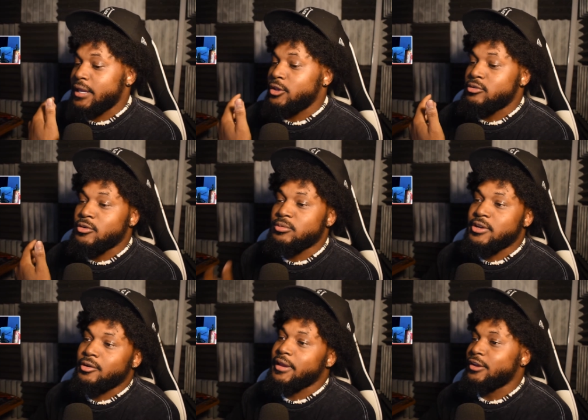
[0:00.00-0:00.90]
YouTube
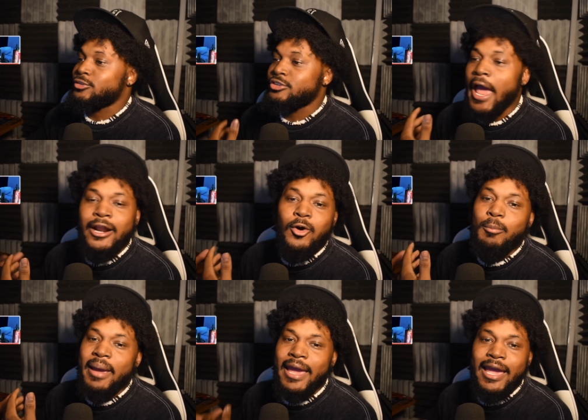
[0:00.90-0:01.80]
channel gets shadow
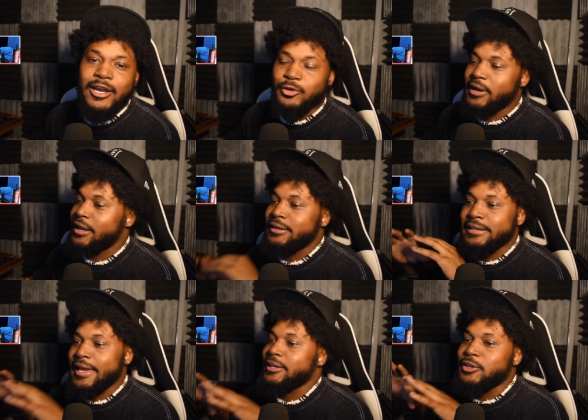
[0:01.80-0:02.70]
banned or they
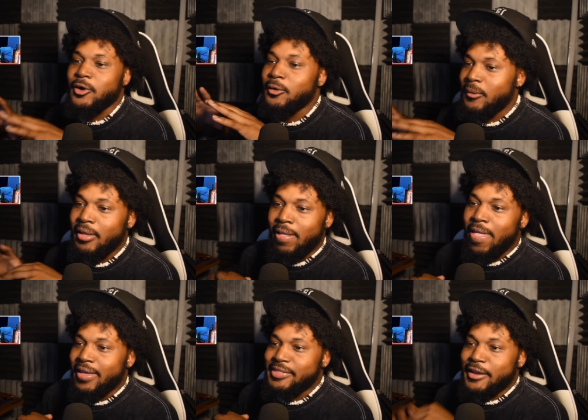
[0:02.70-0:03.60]

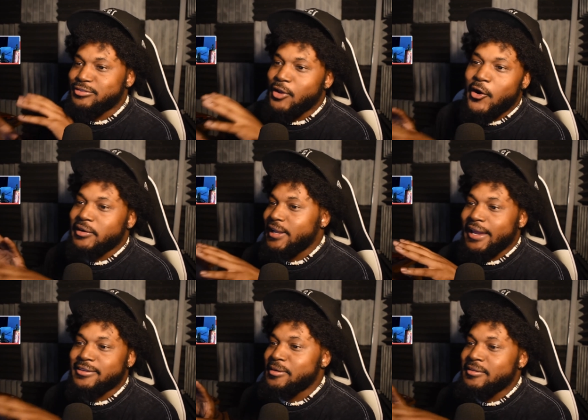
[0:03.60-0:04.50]
they start
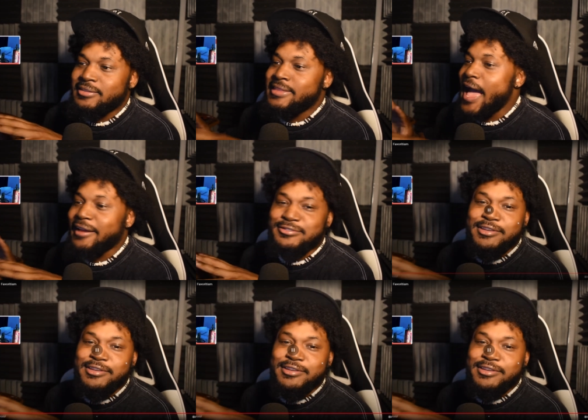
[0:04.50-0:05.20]
not...